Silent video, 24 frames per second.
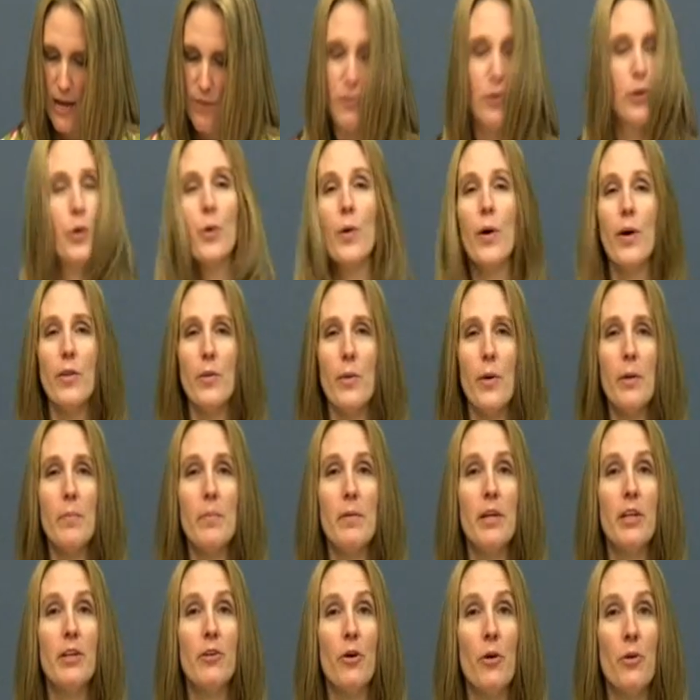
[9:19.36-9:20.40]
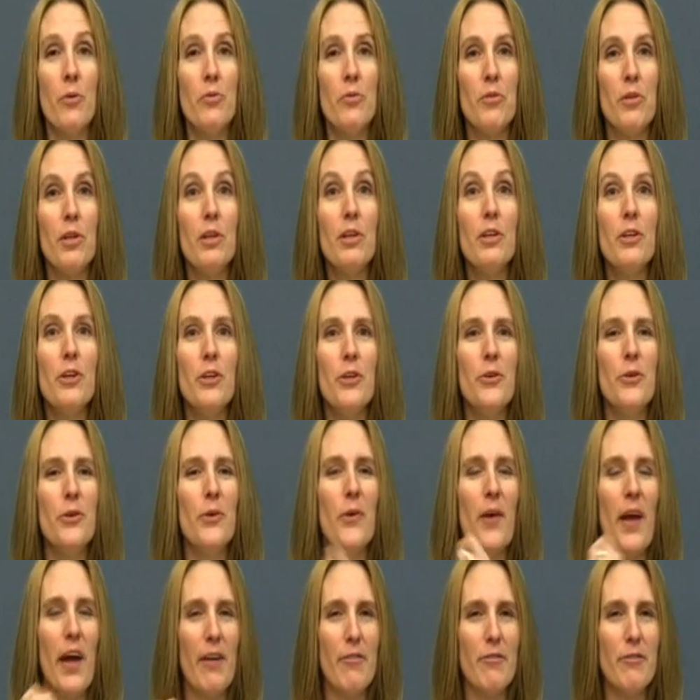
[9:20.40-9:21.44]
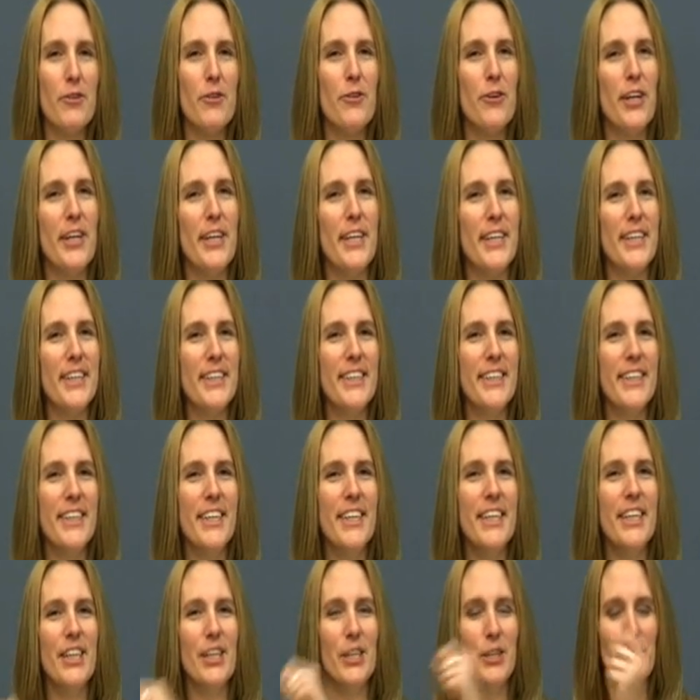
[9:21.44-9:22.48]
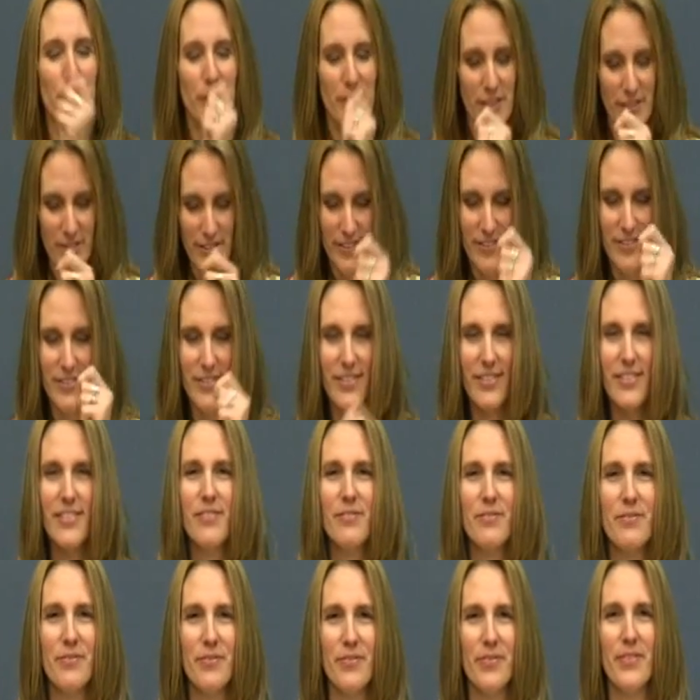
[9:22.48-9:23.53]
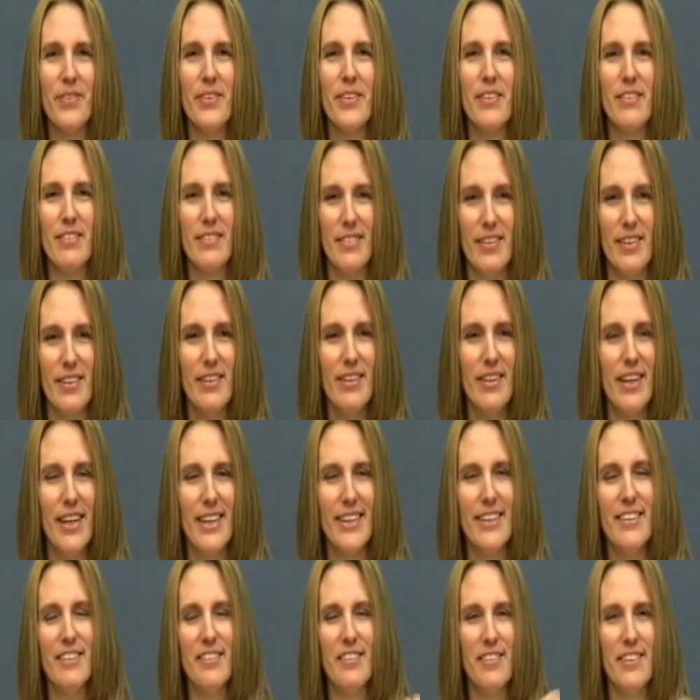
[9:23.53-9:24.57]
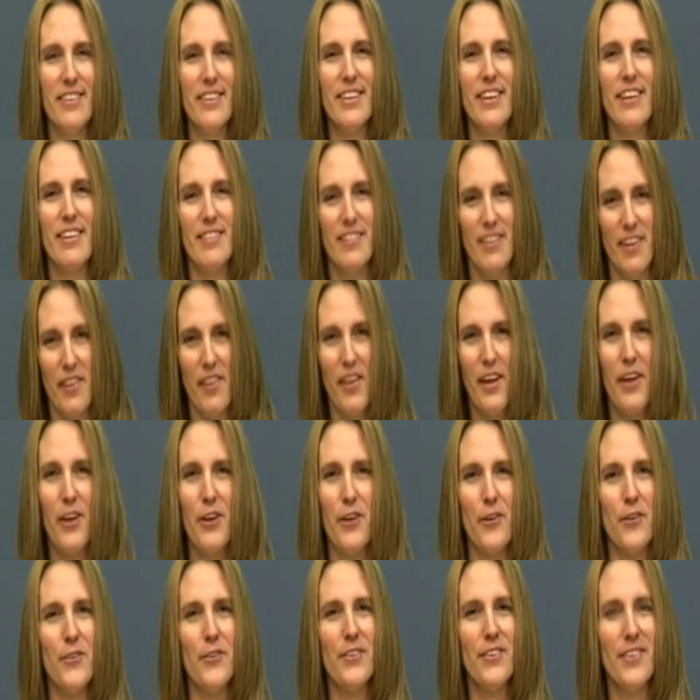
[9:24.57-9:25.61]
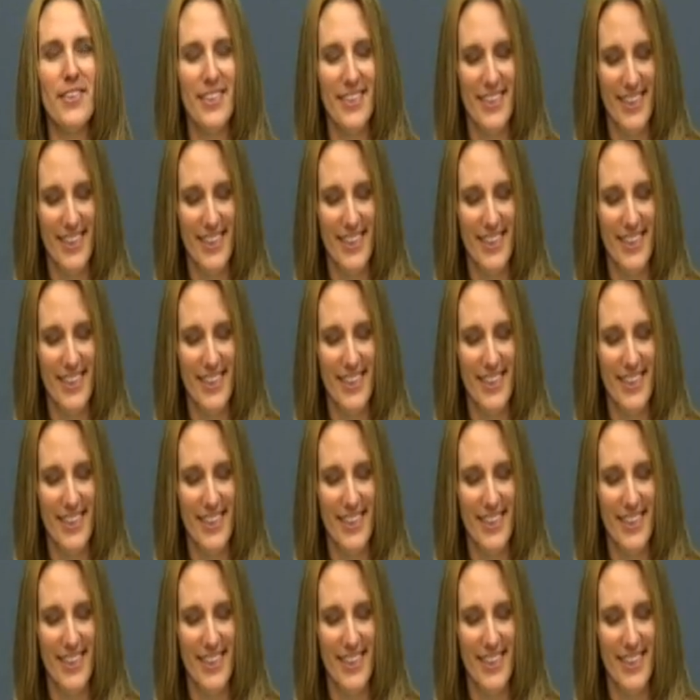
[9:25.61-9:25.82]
If you are the one being toasted, you don't have to drink. You can just sit and listen and say thank you.